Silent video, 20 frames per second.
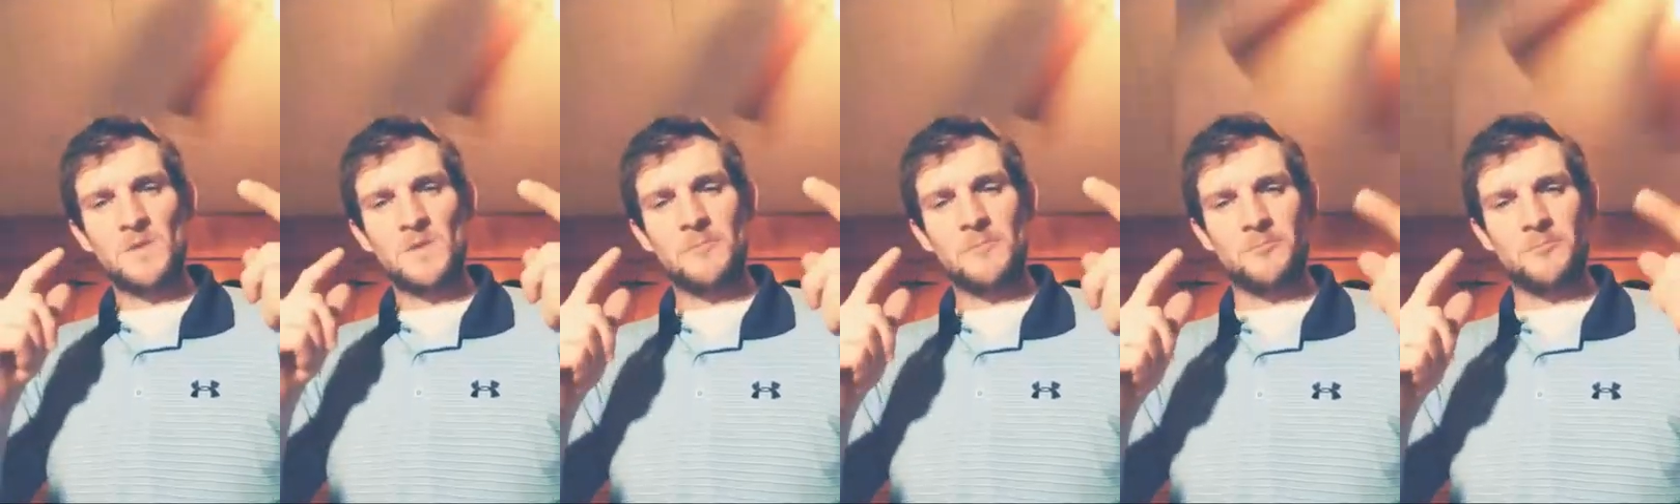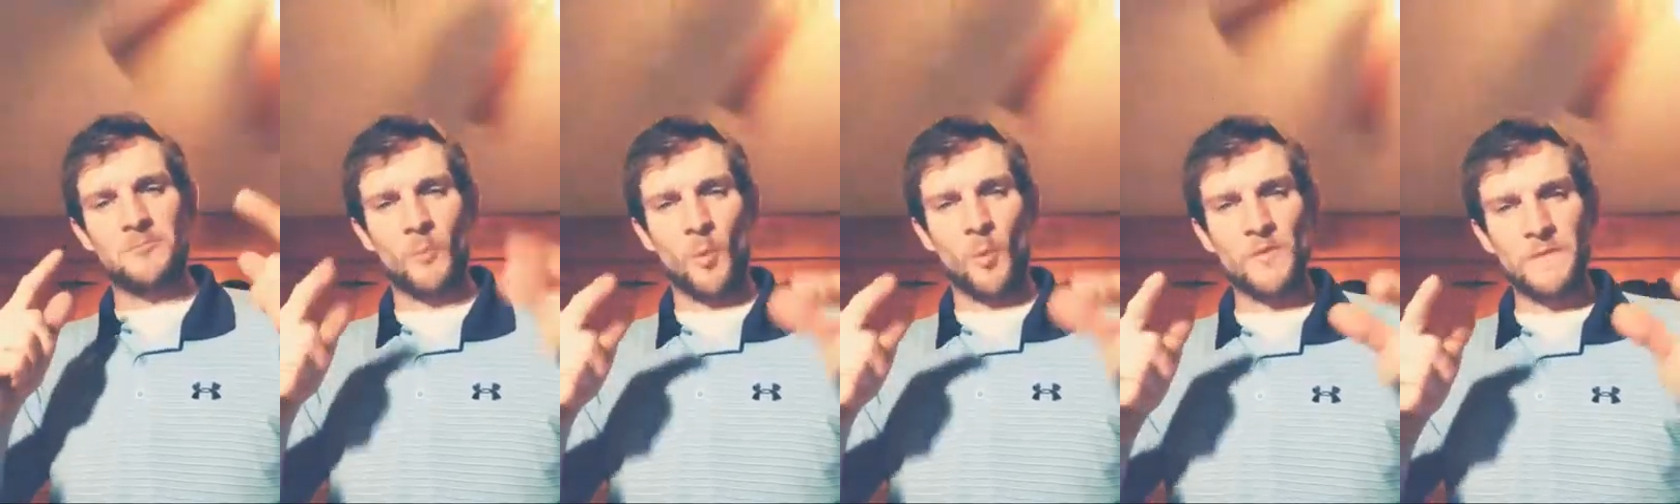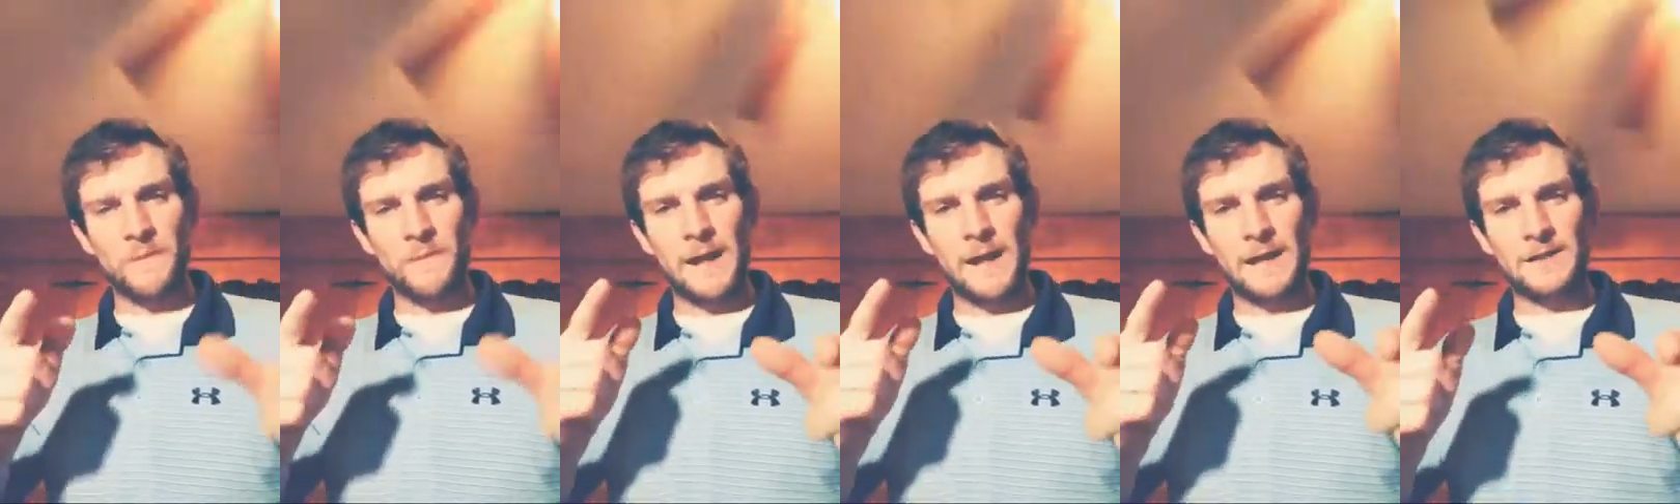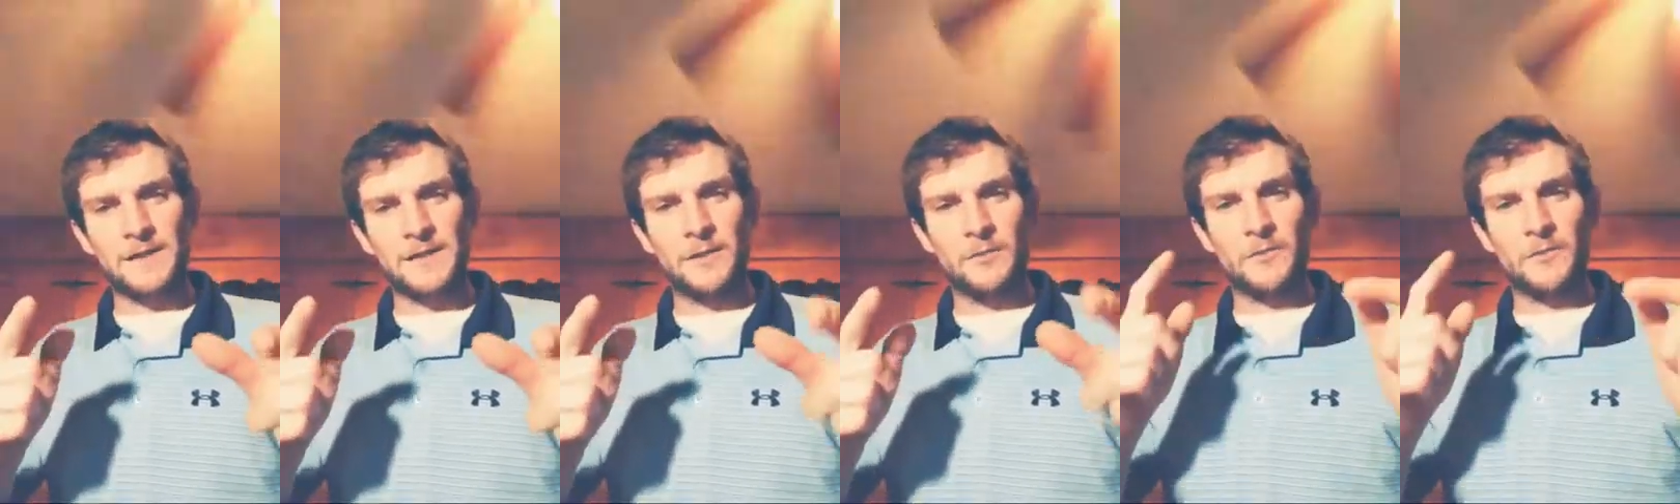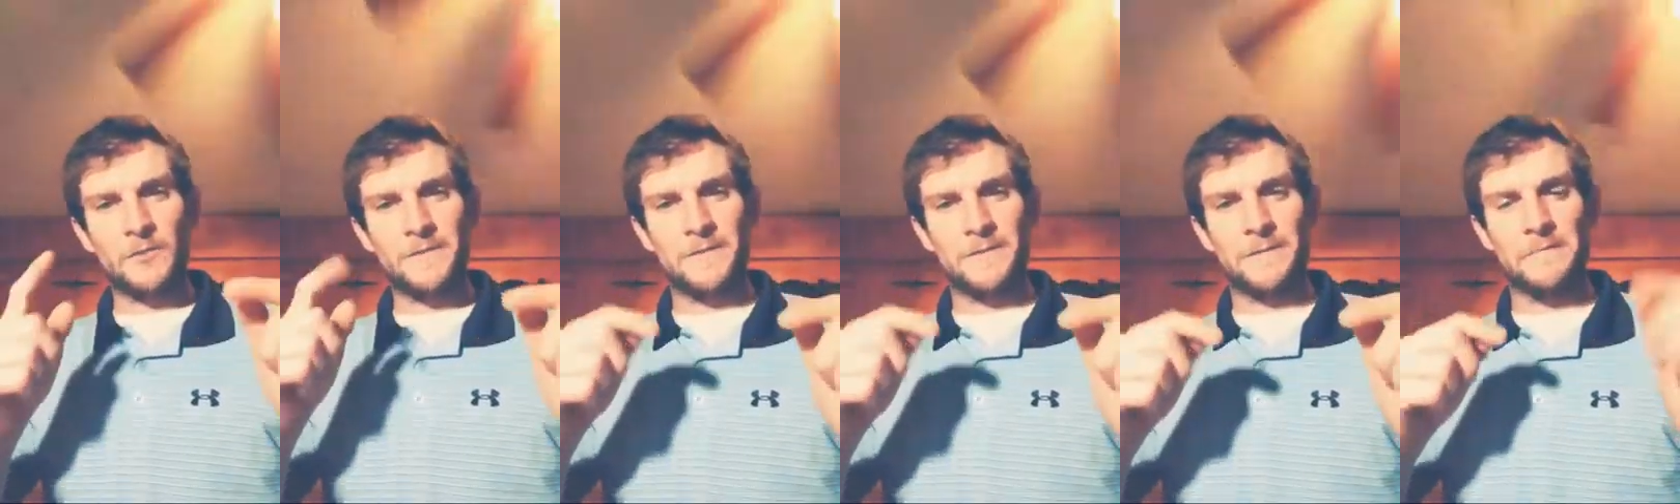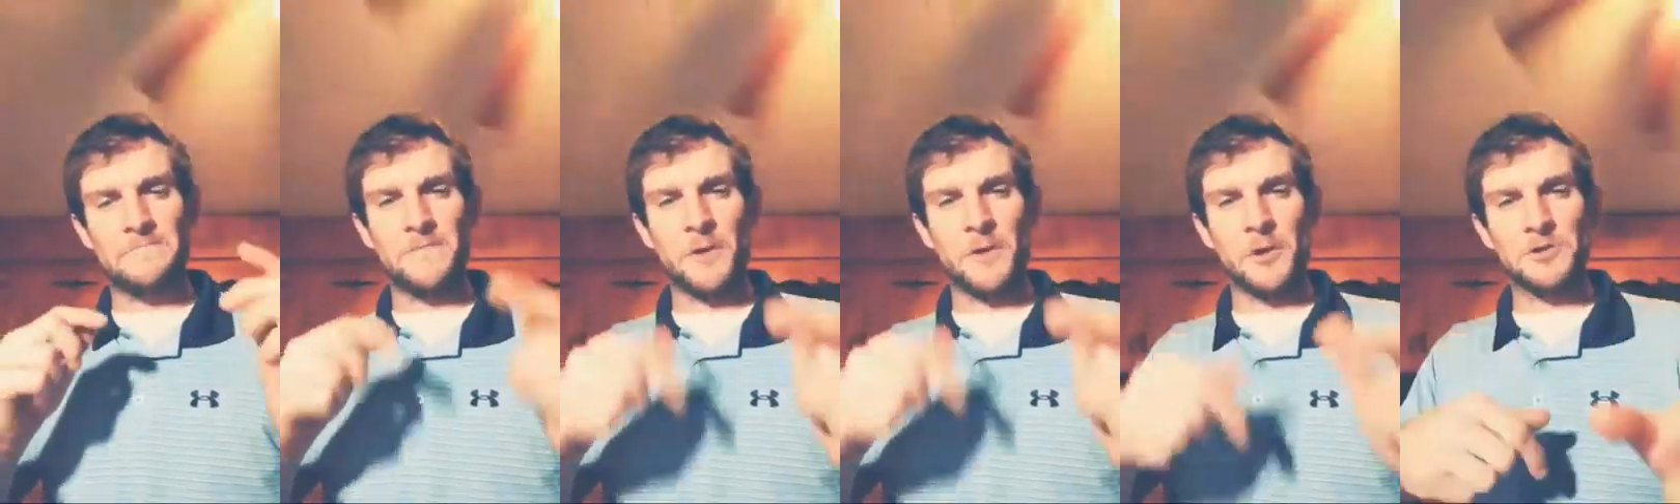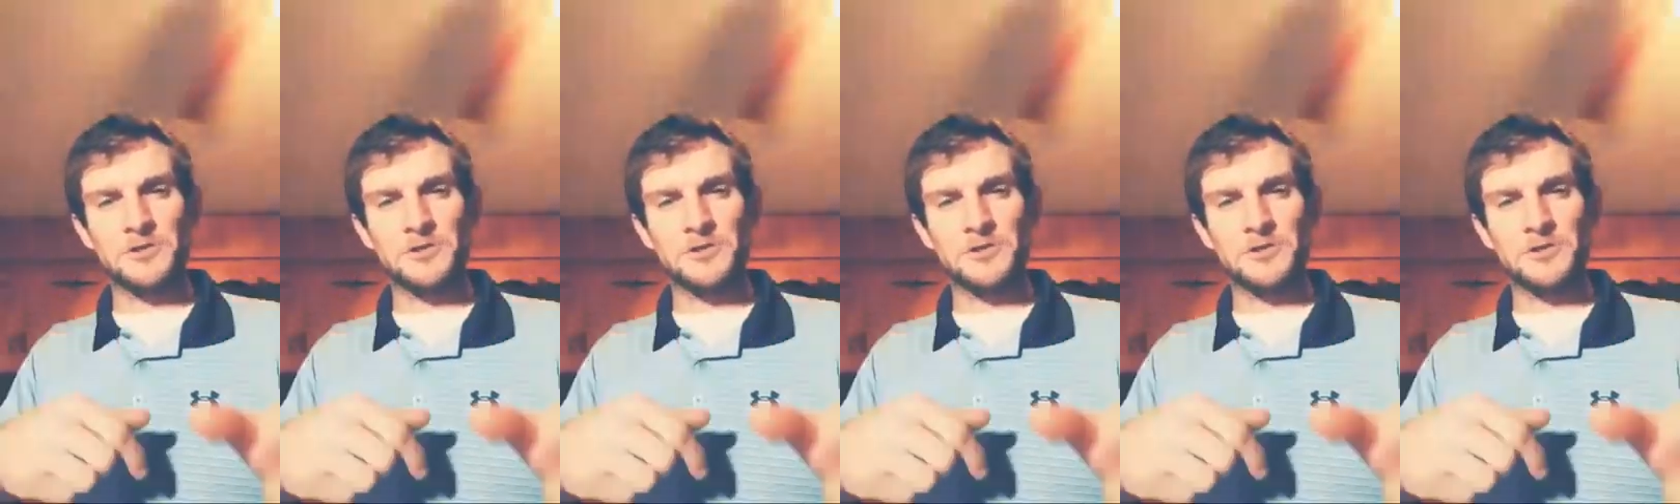More than likely within the first day